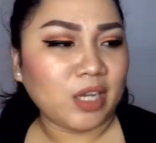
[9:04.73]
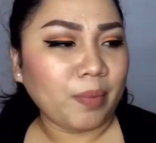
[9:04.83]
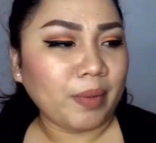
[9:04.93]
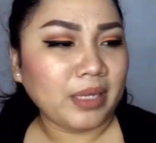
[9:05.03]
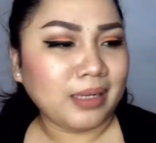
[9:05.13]
Hindi
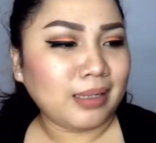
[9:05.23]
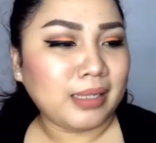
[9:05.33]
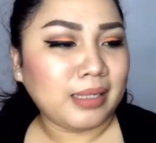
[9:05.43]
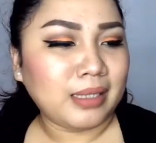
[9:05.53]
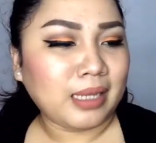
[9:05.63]
ko pa,
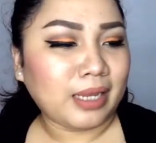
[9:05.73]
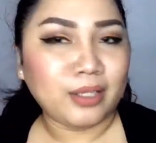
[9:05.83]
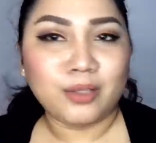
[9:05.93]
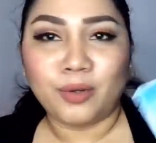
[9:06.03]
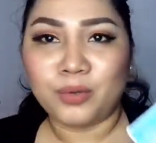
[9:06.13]

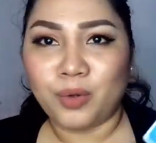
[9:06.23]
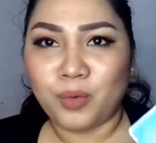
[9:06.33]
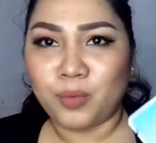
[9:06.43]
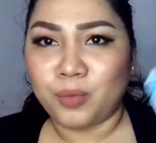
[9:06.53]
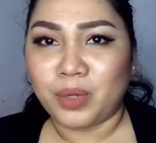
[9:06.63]
I don't
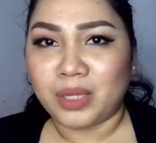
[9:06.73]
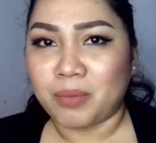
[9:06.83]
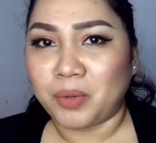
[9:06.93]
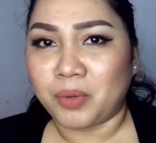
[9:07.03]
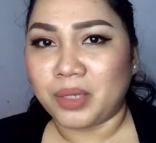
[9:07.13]
know what
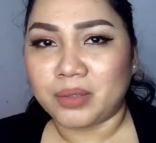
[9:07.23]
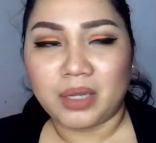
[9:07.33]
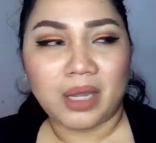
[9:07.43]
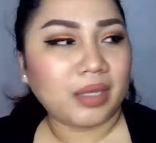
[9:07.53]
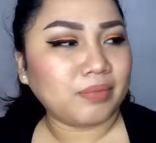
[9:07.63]
I'm going,
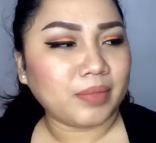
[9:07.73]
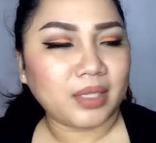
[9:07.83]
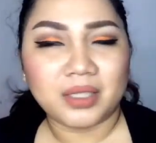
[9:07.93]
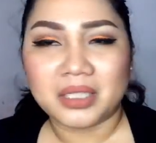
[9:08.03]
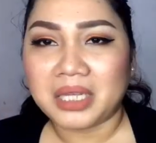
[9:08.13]

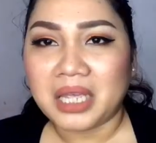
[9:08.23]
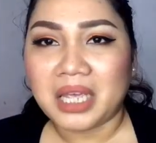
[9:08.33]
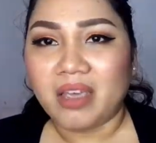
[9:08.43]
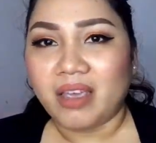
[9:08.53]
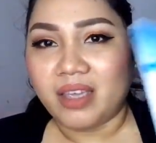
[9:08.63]

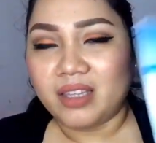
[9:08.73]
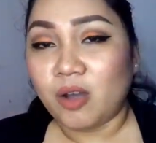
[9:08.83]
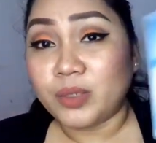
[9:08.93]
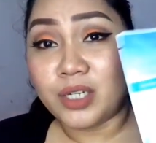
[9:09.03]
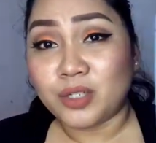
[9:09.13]

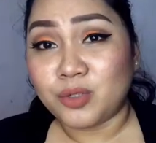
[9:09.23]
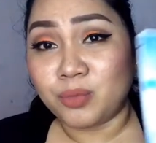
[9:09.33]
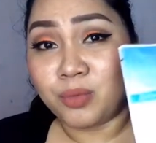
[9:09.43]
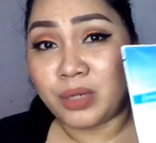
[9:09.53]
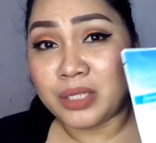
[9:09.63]
hindi ko pa siya
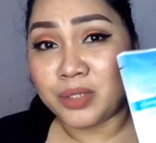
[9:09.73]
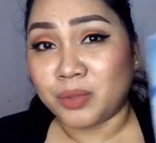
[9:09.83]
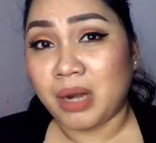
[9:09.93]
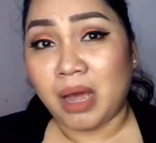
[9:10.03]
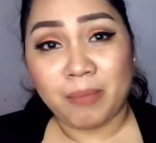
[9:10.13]
nasubukan.
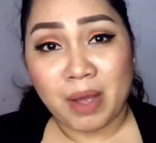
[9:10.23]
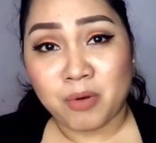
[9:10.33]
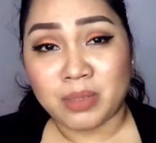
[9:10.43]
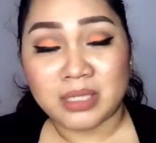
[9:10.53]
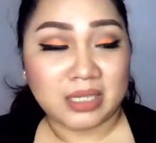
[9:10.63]
So, wala pa
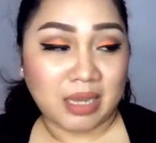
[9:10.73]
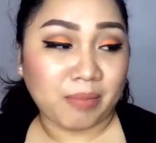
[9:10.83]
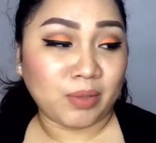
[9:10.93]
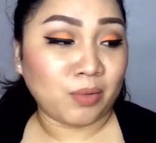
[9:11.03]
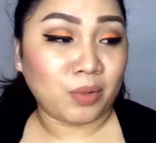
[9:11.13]
akong
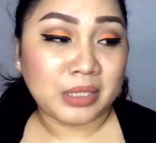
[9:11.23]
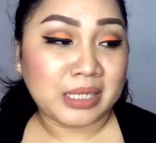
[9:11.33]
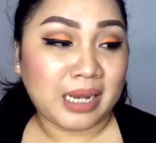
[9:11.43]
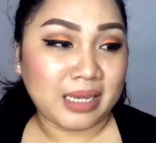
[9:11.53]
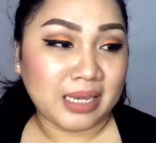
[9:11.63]
masasabi tungkol
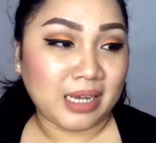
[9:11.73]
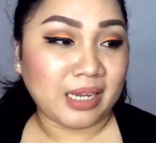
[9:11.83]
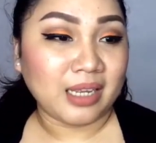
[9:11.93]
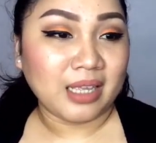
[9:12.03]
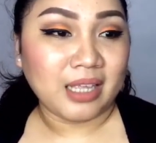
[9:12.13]
sa
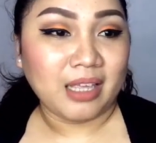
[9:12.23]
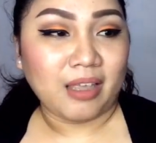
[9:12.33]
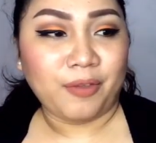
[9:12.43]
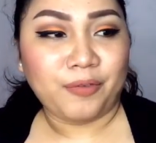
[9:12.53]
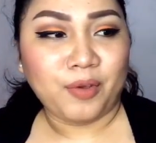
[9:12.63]
kanya.
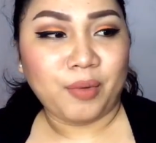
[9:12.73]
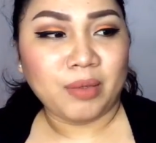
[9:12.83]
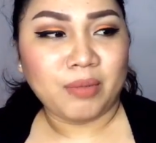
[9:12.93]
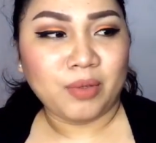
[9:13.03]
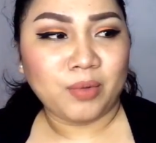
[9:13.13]
If you
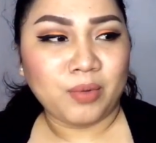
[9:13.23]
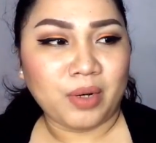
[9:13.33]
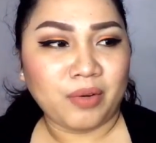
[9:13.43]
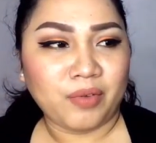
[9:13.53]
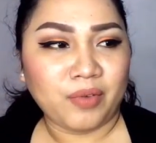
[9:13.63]
want me to
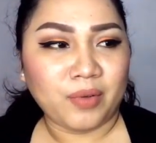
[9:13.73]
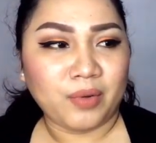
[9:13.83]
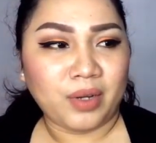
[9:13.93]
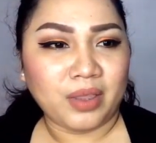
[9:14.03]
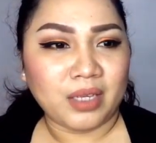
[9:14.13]
do a
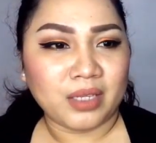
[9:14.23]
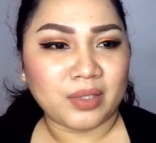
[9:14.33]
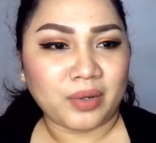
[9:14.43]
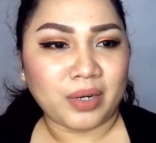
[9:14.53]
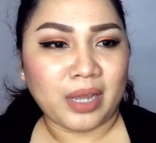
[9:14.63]
review on
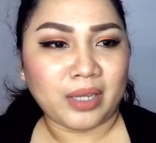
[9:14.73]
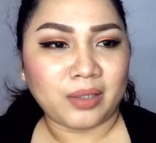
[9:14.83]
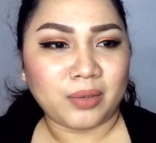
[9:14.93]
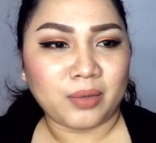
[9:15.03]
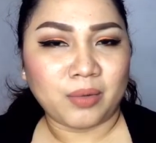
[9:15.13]
this or
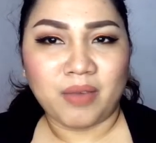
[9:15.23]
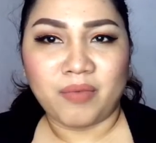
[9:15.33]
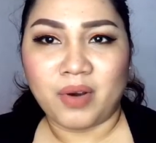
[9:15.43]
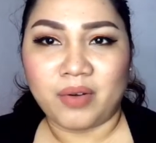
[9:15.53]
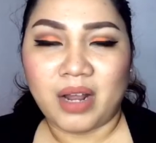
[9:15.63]
like to
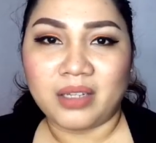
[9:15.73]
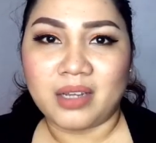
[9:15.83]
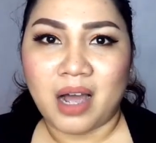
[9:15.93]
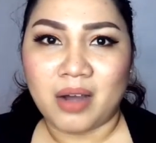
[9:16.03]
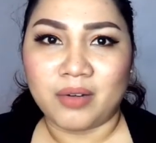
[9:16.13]
give you a
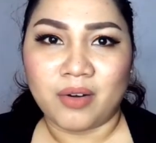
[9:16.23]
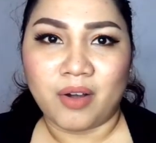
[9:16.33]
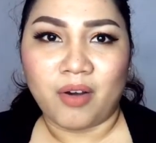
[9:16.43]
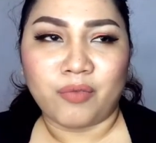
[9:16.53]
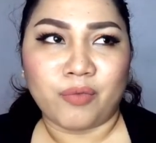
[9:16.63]
rundown
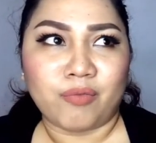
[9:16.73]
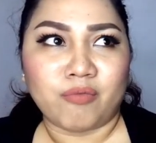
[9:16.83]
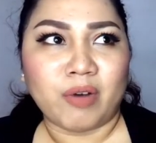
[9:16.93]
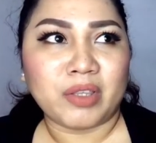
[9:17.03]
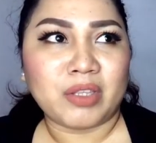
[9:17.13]
of
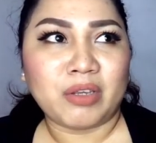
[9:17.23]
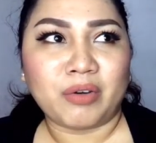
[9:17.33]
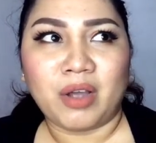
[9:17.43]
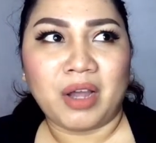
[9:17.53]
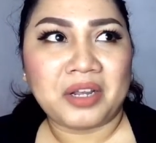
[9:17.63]
what
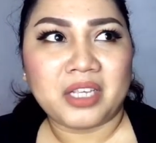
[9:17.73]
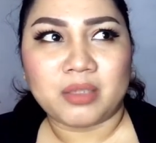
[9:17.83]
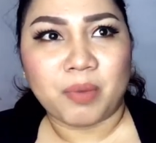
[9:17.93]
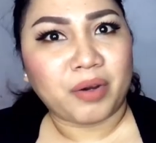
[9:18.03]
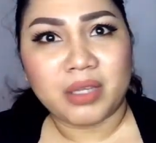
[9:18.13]
you're gonna
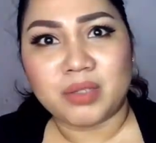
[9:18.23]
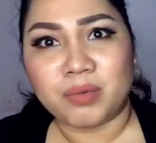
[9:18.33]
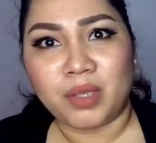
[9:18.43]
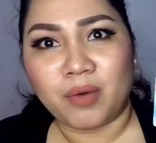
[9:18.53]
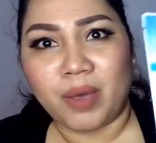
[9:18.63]

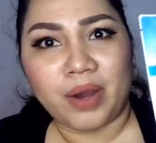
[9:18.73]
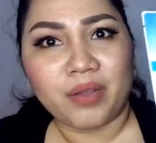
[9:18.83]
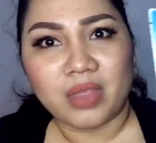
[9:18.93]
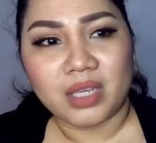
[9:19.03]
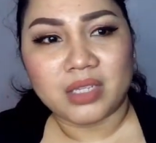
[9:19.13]
experience when you
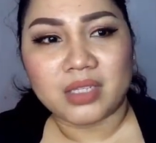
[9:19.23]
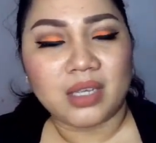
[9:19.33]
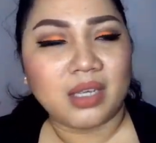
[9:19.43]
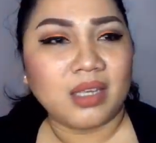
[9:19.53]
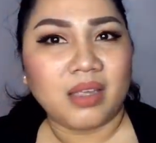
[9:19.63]
wear this,